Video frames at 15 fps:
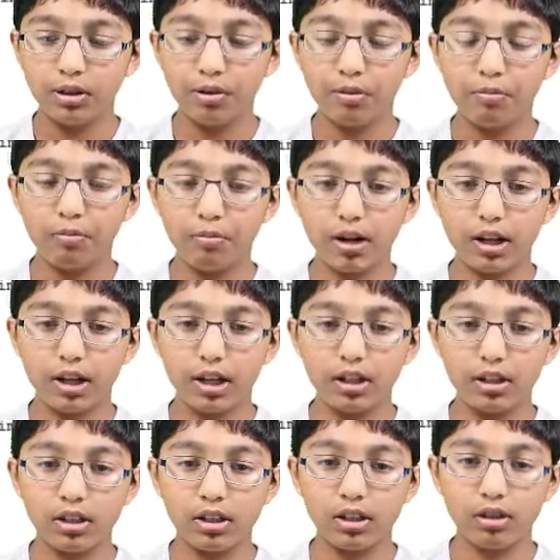open
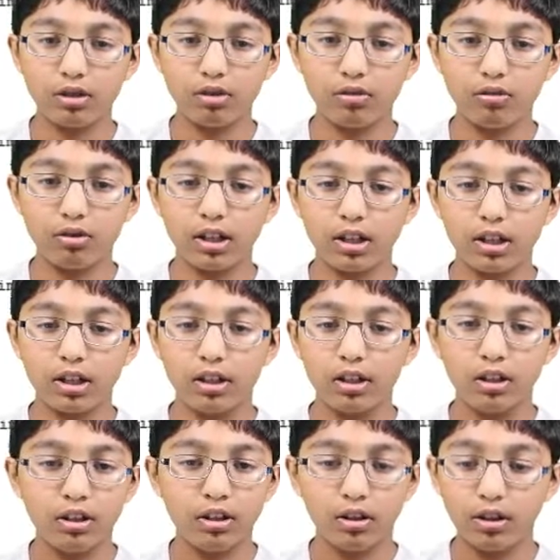brackets string
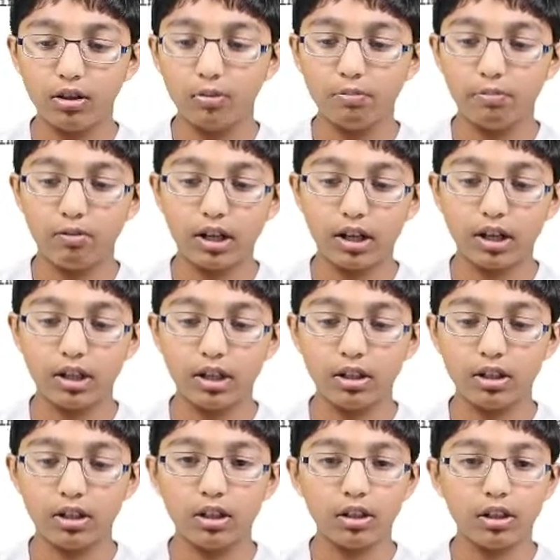open
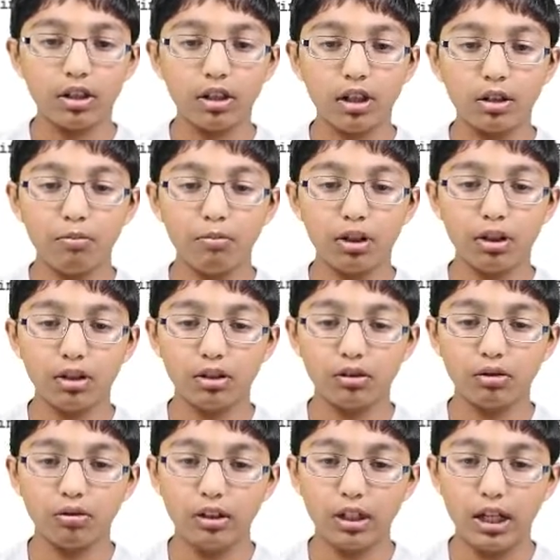brackets time
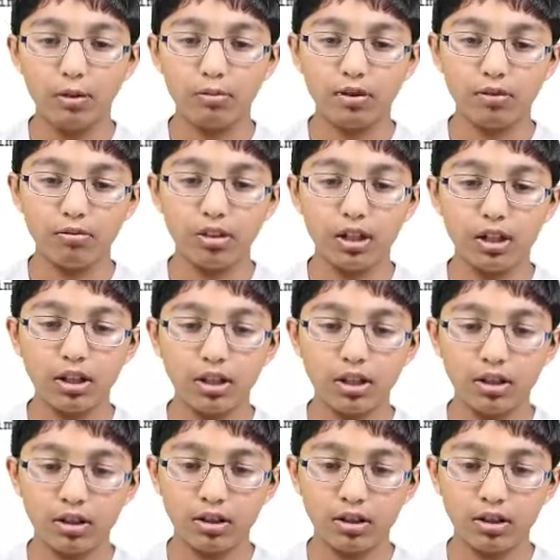underscore elapsed 3